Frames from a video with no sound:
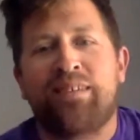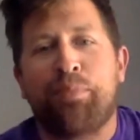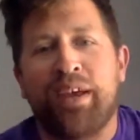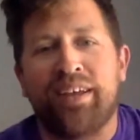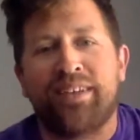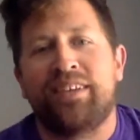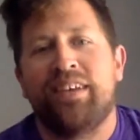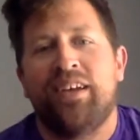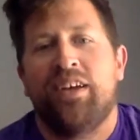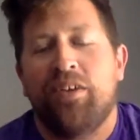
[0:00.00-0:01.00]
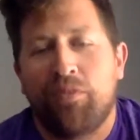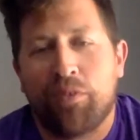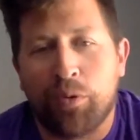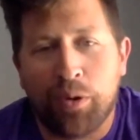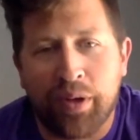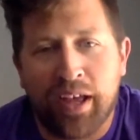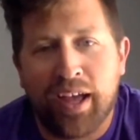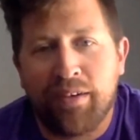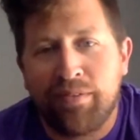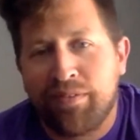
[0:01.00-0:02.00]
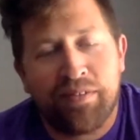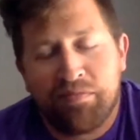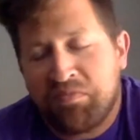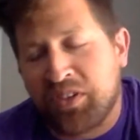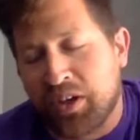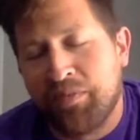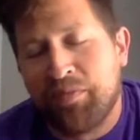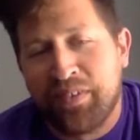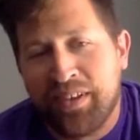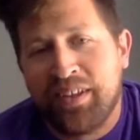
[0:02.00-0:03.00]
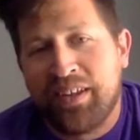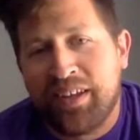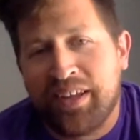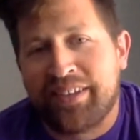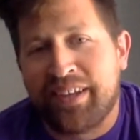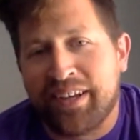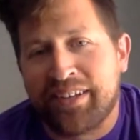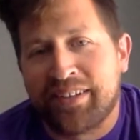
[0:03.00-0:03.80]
space for where we have. So it's nice.